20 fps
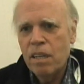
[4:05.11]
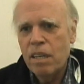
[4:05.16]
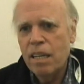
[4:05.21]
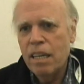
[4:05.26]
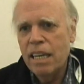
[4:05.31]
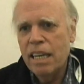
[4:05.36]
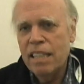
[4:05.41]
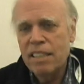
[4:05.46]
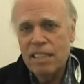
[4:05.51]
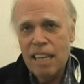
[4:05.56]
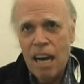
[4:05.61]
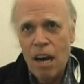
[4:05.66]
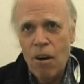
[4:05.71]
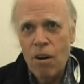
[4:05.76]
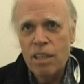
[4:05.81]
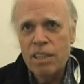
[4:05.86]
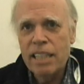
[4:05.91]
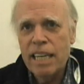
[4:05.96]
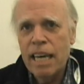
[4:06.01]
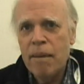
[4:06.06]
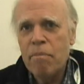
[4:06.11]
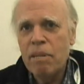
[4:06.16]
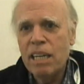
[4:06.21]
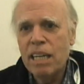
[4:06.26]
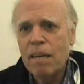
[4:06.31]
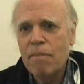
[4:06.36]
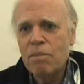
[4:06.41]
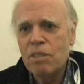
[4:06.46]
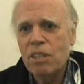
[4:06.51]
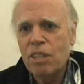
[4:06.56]
uh, as ours and
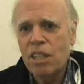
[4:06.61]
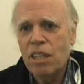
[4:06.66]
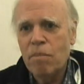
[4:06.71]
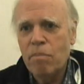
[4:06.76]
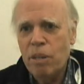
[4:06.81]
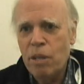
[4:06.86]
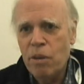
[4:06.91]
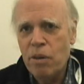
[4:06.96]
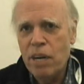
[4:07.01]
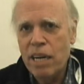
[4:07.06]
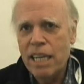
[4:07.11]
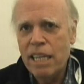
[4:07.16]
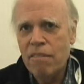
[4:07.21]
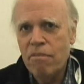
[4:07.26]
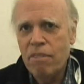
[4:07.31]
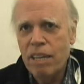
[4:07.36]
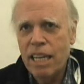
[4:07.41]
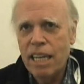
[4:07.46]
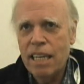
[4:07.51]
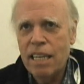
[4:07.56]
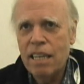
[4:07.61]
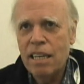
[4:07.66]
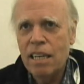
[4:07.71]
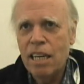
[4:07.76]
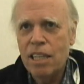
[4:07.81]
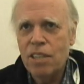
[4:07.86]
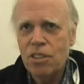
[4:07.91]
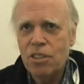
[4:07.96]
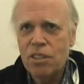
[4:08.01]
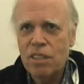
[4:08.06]
becomes a community event,
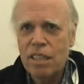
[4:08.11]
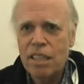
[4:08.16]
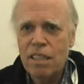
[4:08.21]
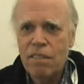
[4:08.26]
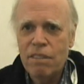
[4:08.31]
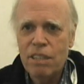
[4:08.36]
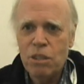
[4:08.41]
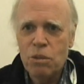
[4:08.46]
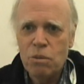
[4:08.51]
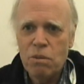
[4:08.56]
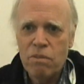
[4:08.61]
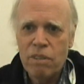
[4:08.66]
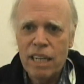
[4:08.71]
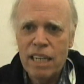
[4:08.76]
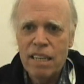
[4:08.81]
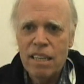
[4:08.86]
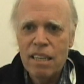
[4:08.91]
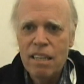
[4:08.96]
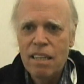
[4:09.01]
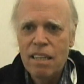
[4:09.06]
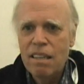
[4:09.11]
not just an individual event.